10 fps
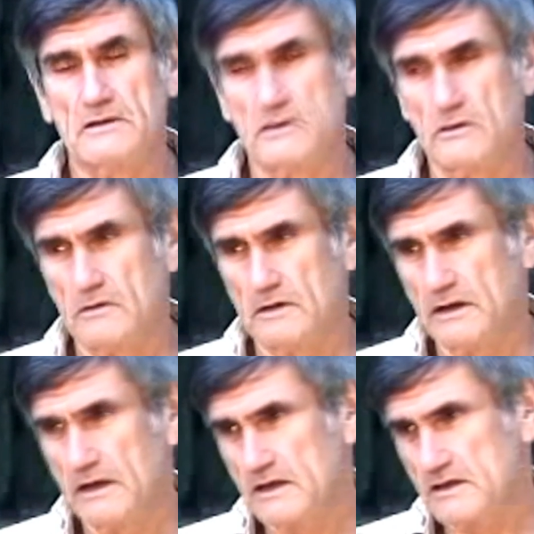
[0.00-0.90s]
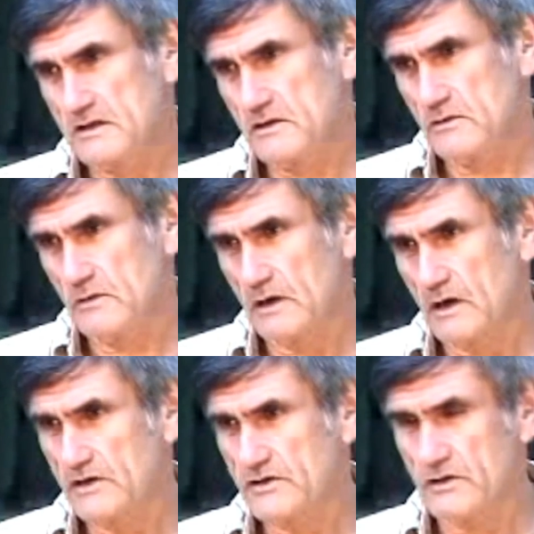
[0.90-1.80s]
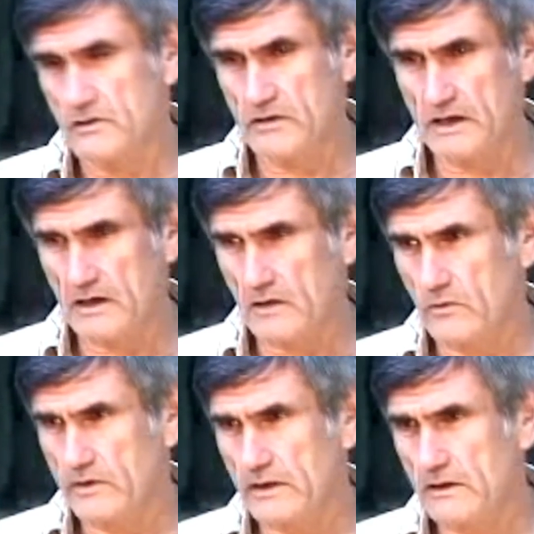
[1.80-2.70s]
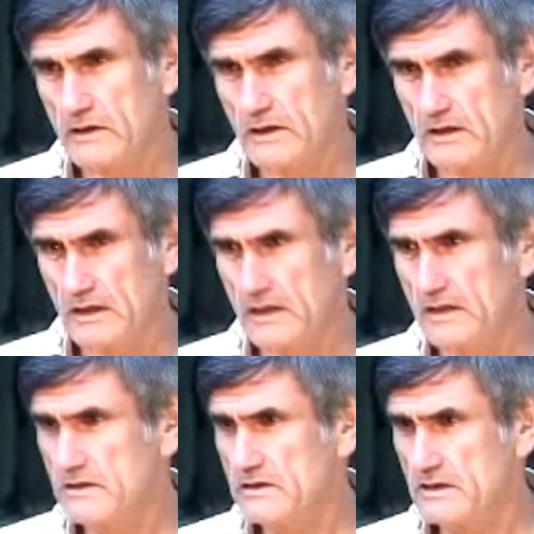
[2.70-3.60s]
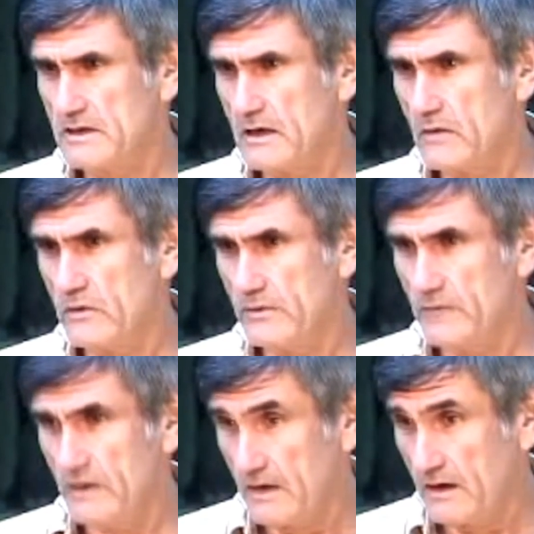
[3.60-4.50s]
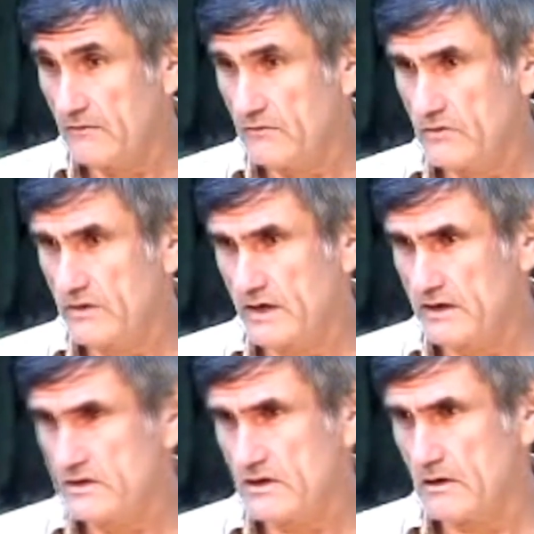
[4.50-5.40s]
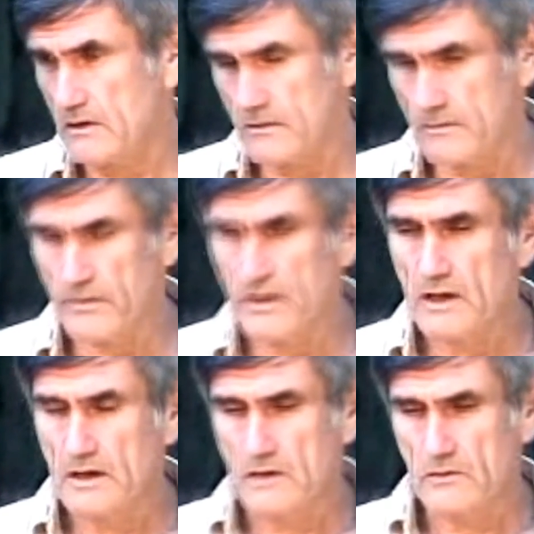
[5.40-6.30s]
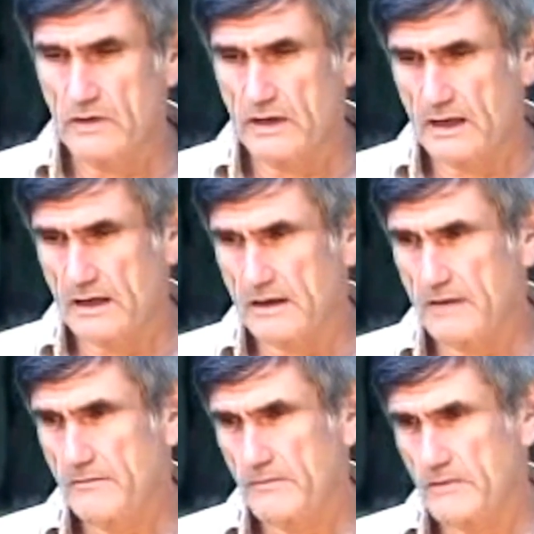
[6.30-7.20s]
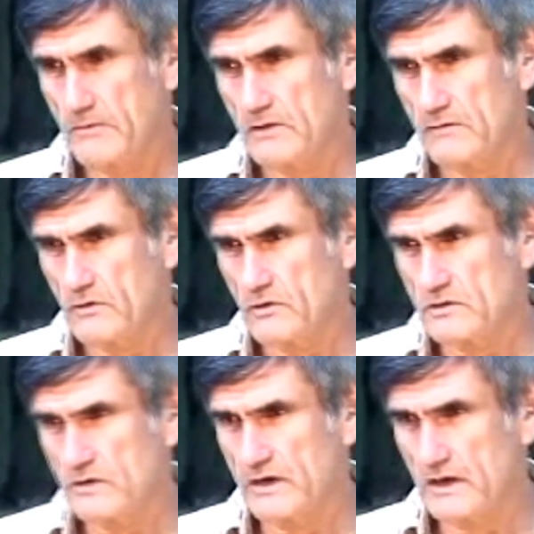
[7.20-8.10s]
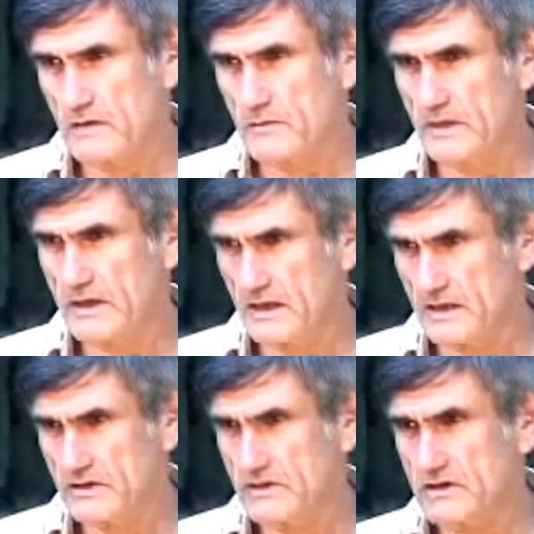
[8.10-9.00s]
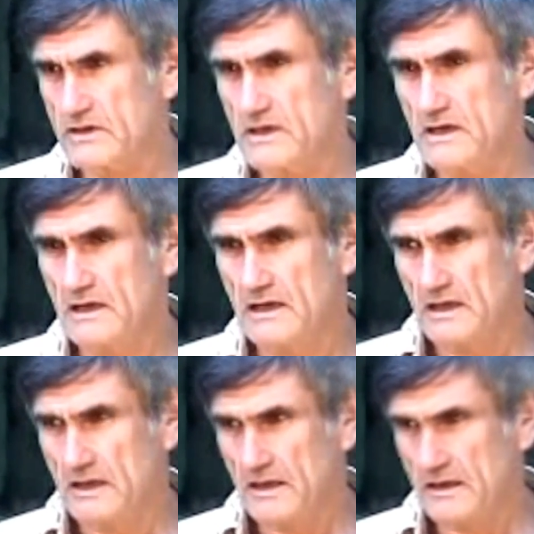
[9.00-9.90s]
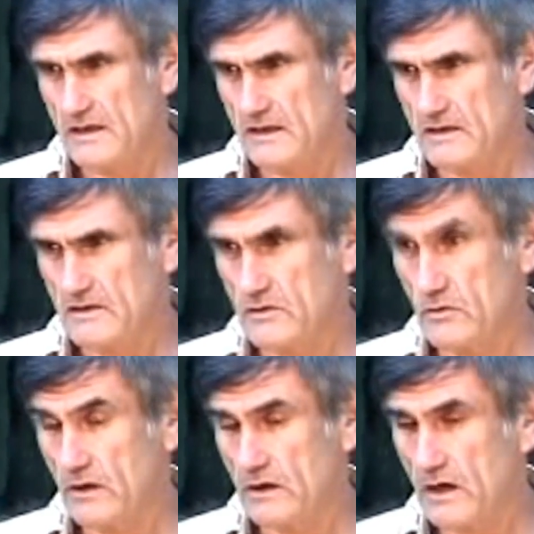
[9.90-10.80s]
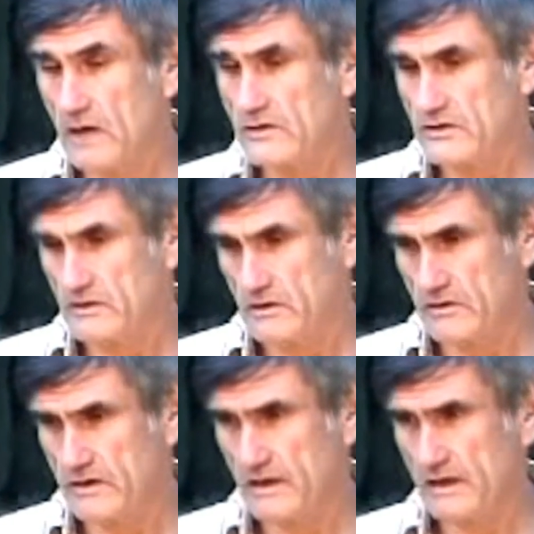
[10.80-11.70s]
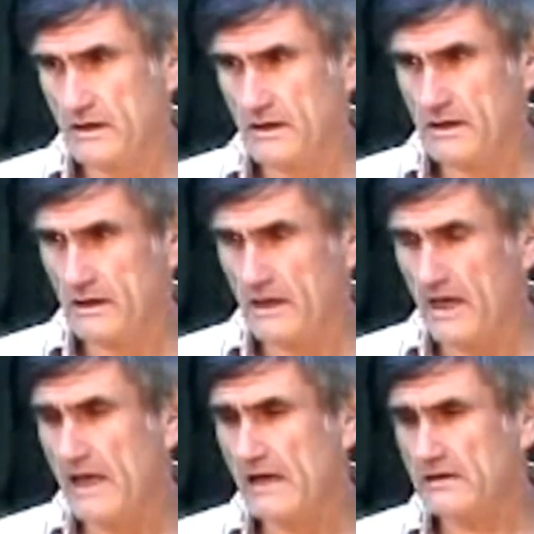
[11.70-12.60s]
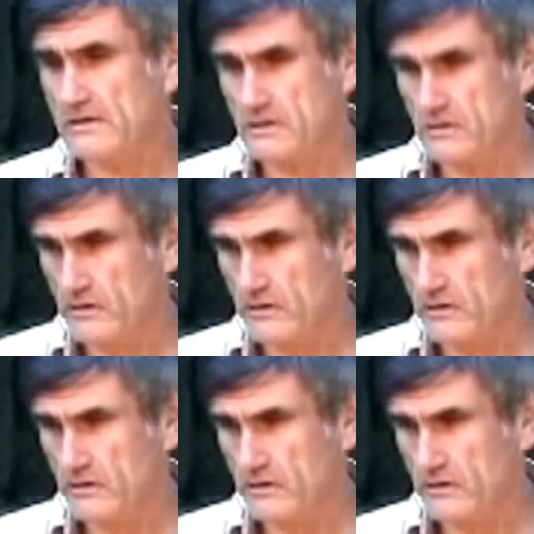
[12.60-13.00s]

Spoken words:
So yes, to a large degree, how we look at things and how we behave creates our reality. But of course, we need to be conscious that to a large degree, gangs